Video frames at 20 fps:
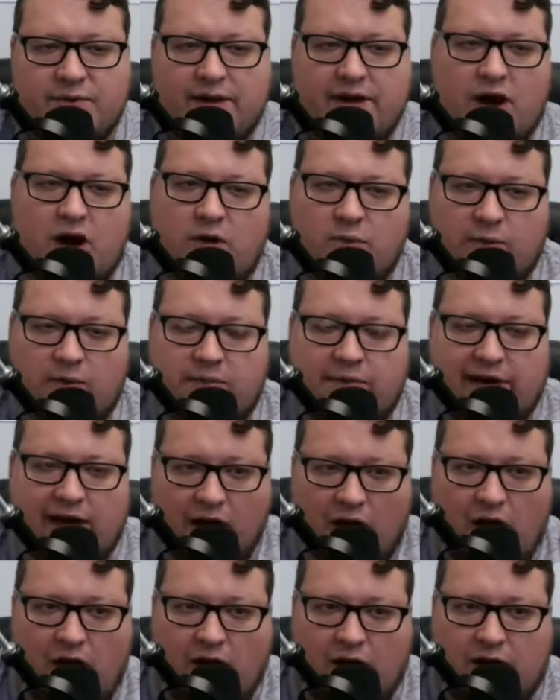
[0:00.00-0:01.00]
we are where we
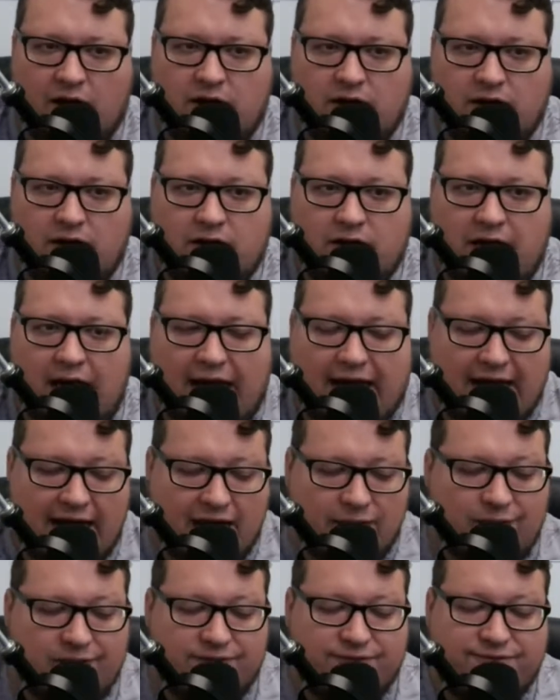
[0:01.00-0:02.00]
are, and
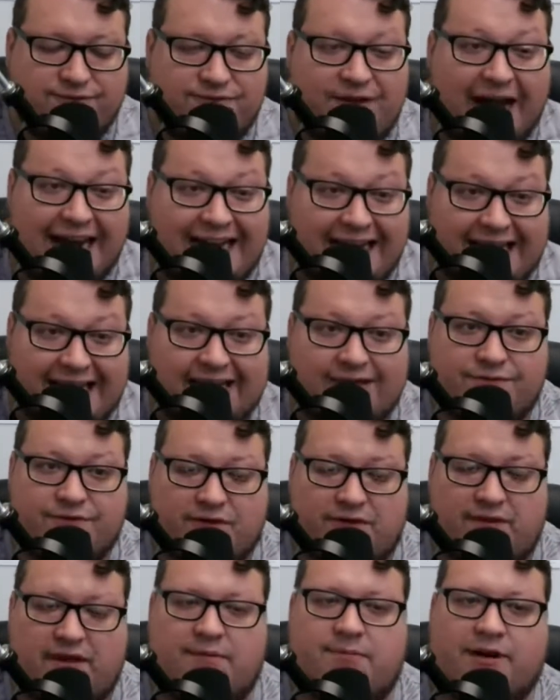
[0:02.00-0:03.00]
now we're fighting
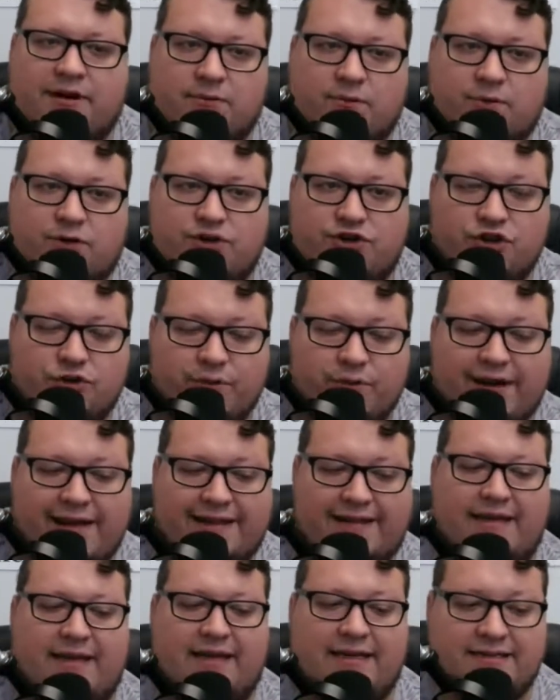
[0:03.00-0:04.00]
for liberty, we're
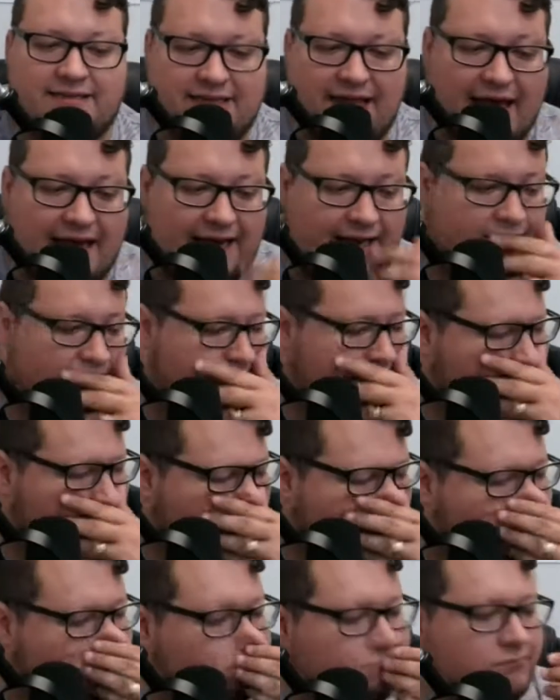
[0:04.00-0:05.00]
doing things like
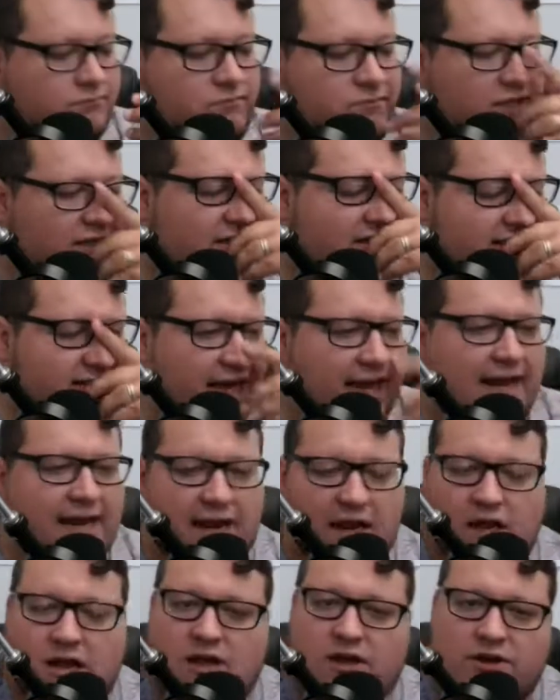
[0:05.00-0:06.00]

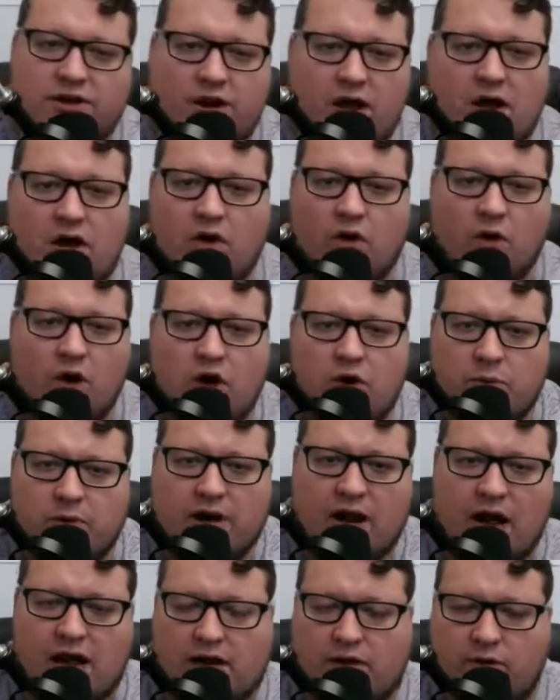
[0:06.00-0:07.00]
saying, no,
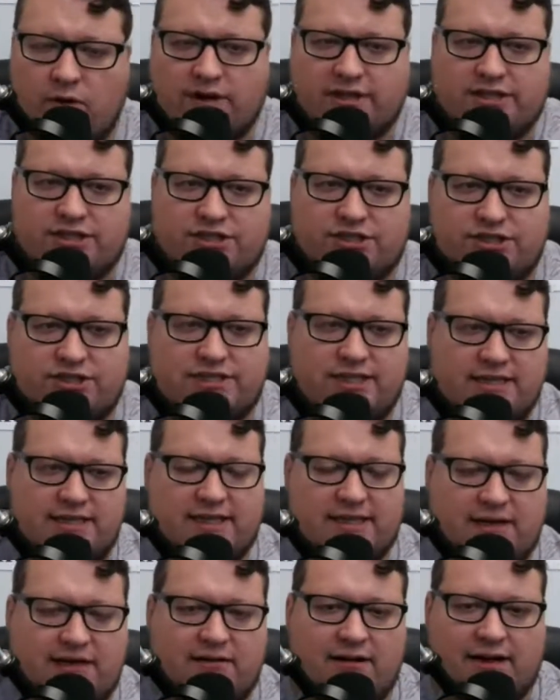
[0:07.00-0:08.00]
we're not going to just
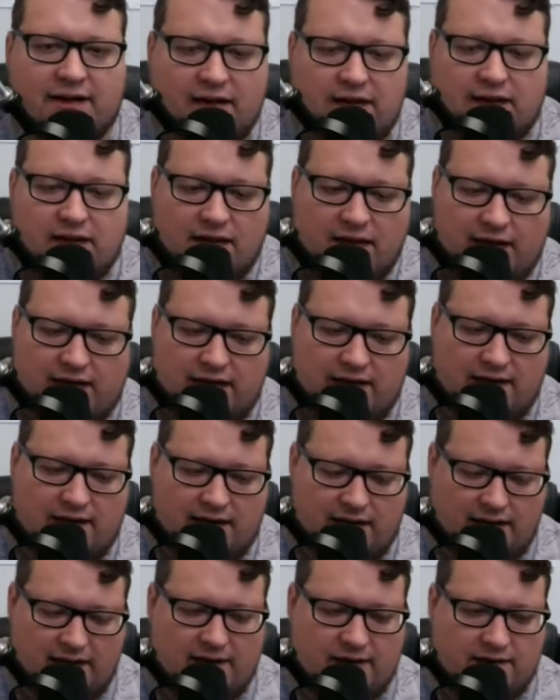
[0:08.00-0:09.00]
sit there
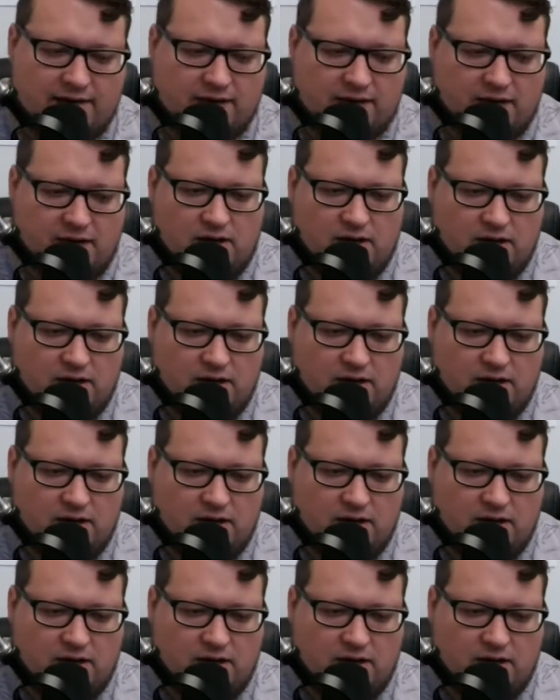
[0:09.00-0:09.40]
and